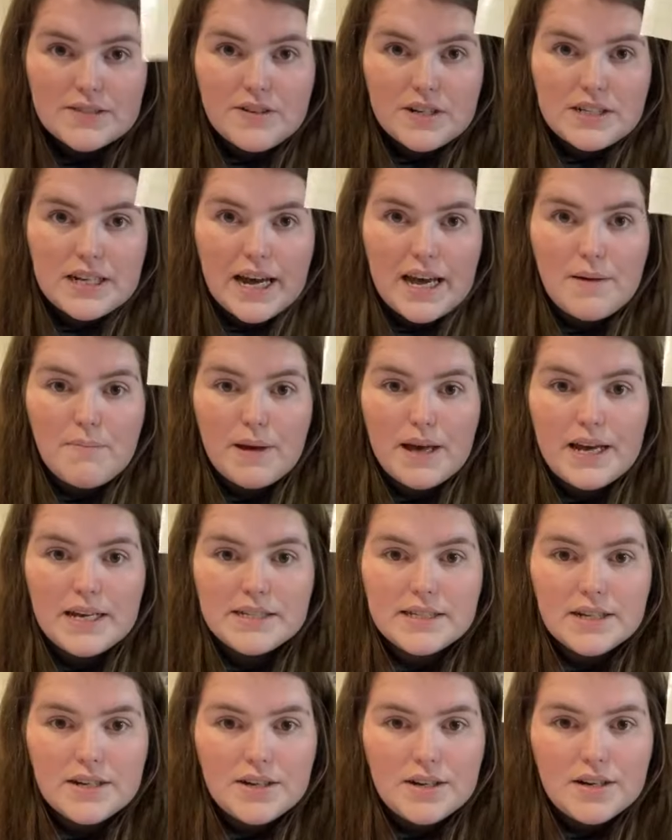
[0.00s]
tape
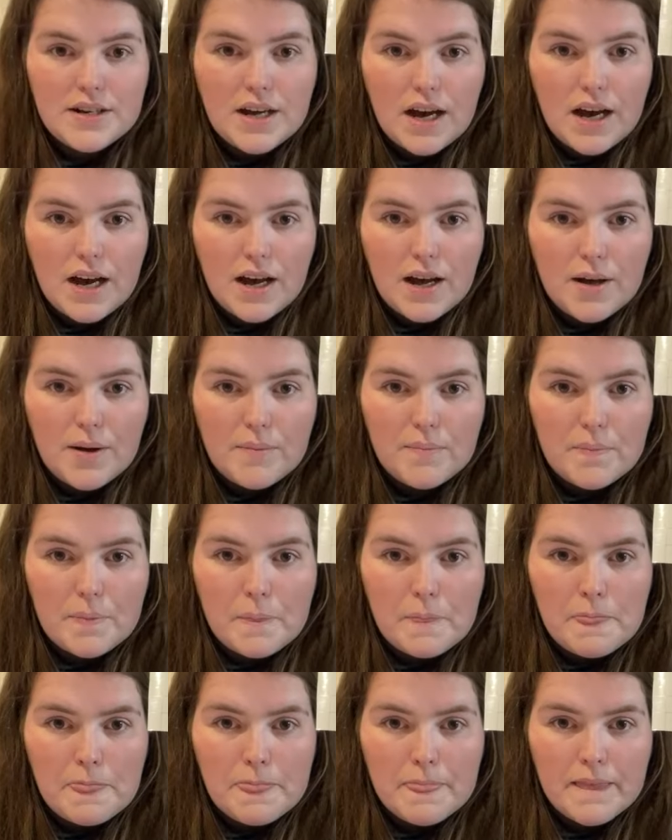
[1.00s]
isn't,
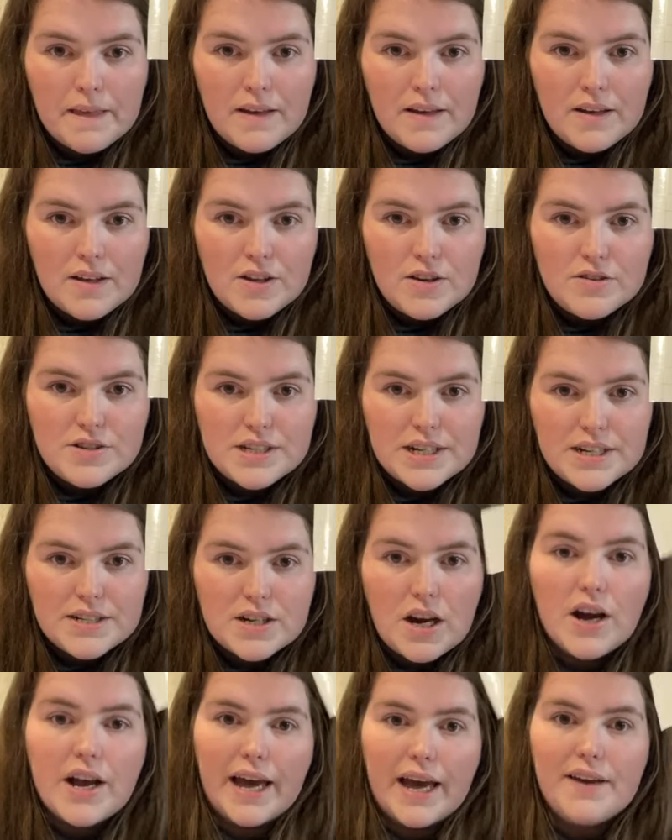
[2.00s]
you did,
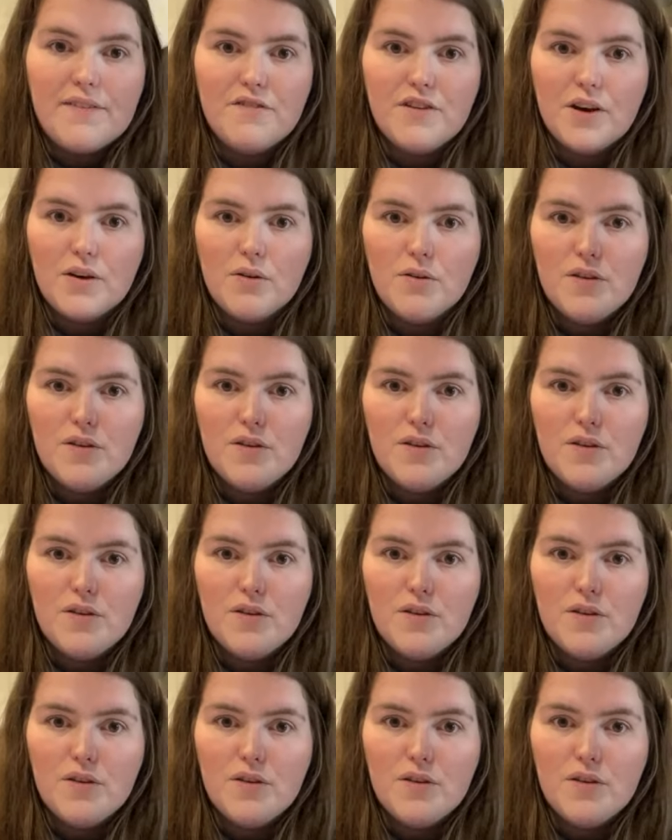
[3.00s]
okay, phew.